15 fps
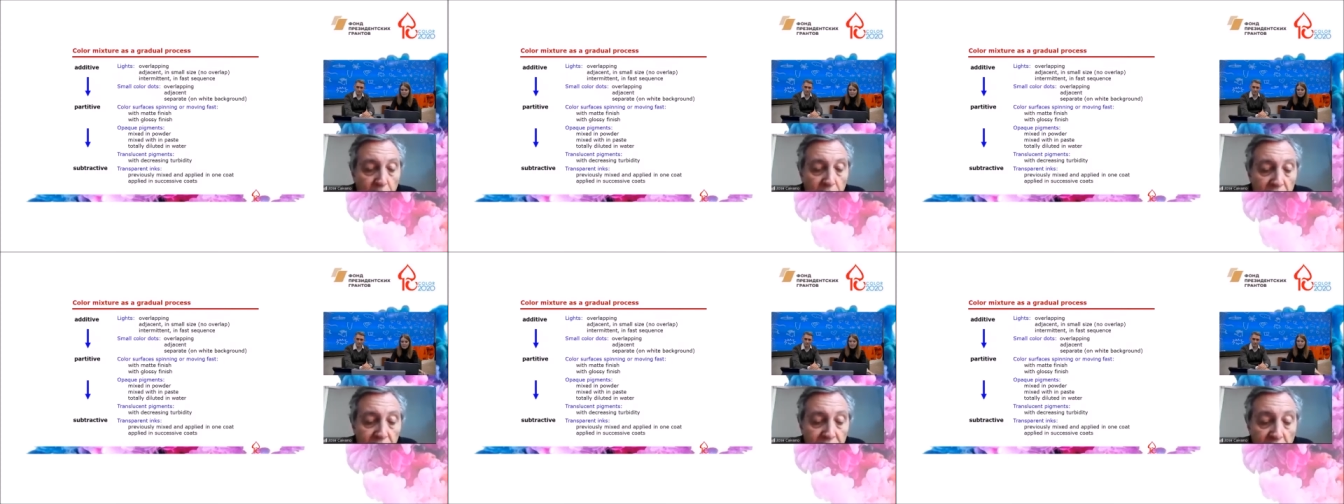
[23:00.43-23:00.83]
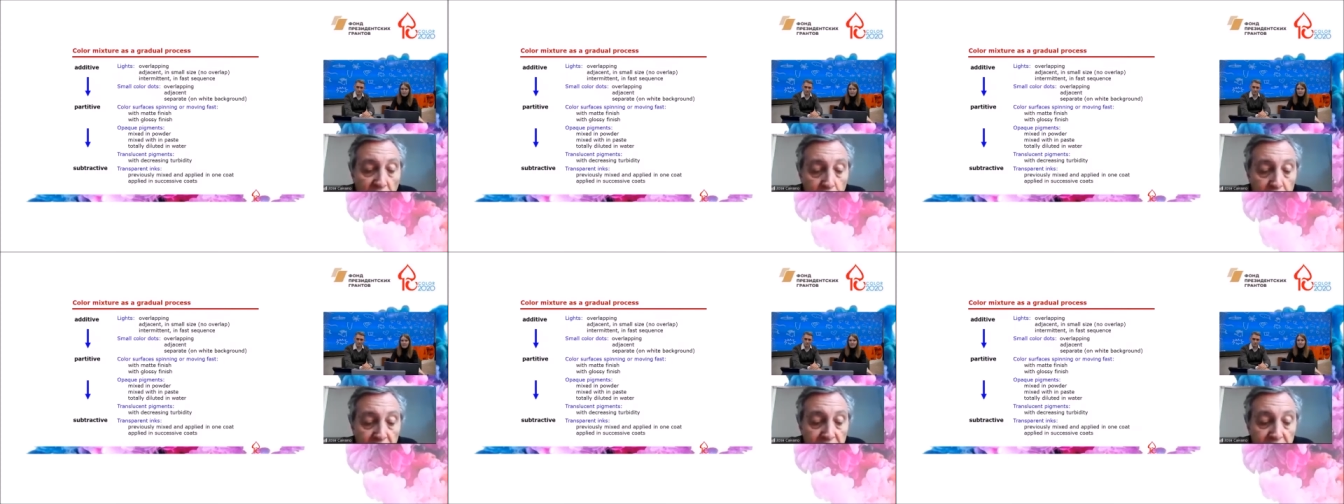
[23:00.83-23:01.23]

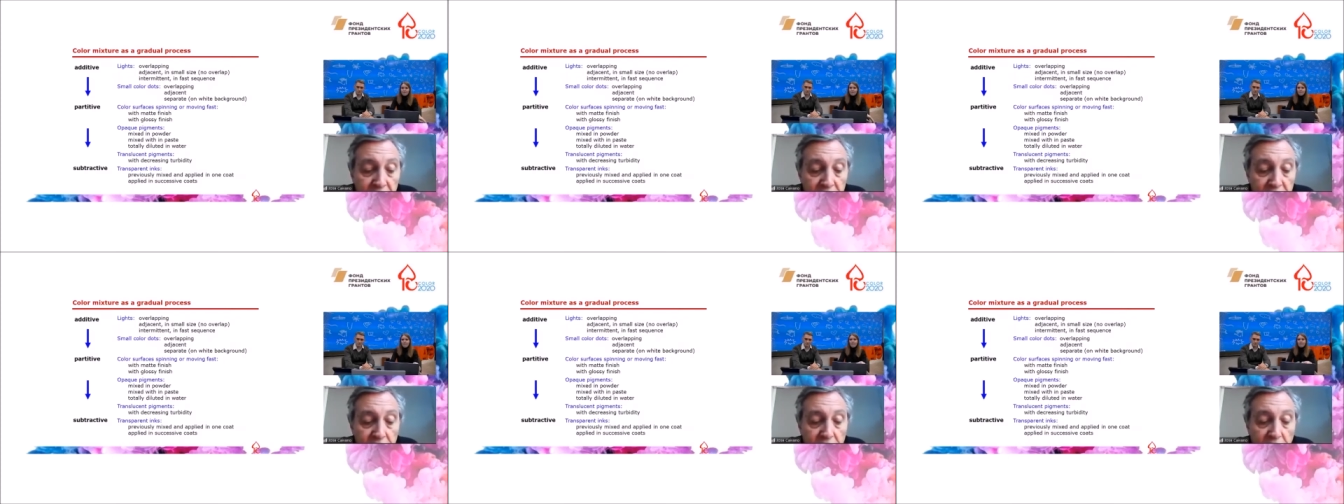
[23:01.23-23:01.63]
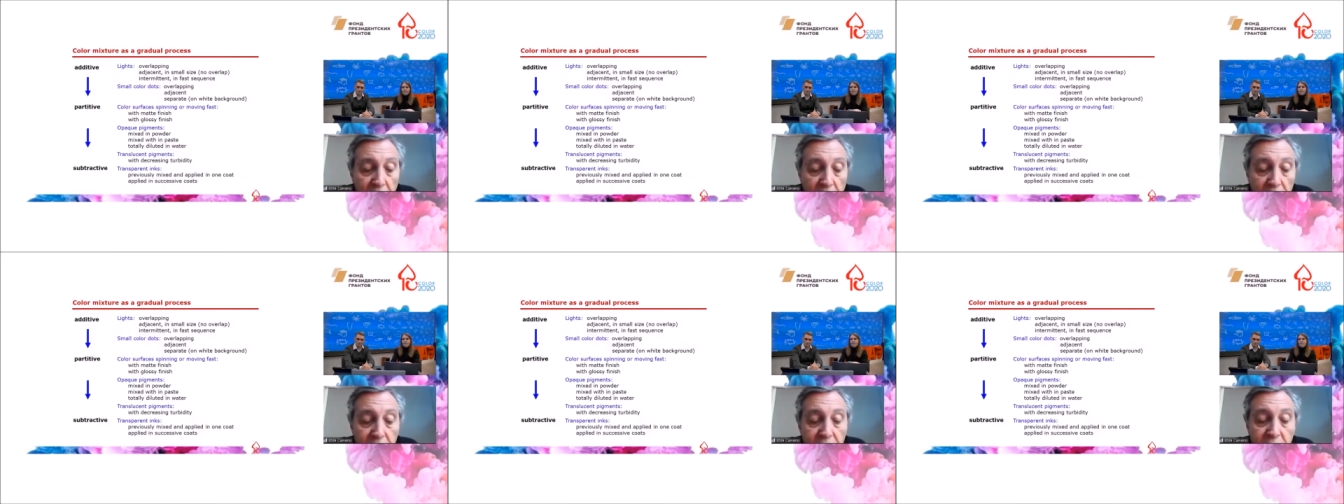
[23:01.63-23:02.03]
Intermittent
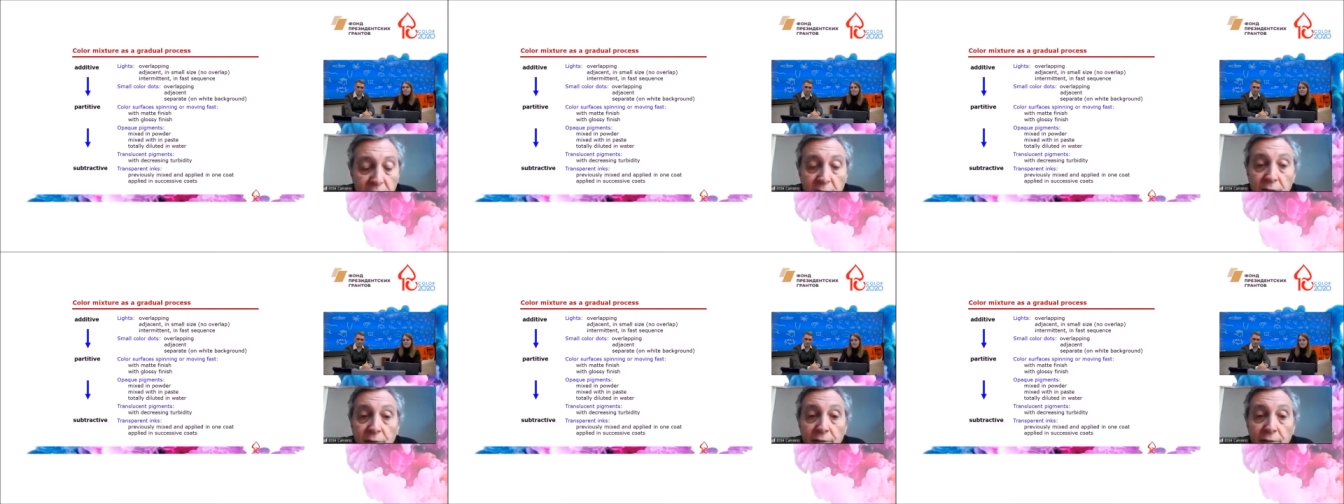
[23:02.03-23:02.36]
lights in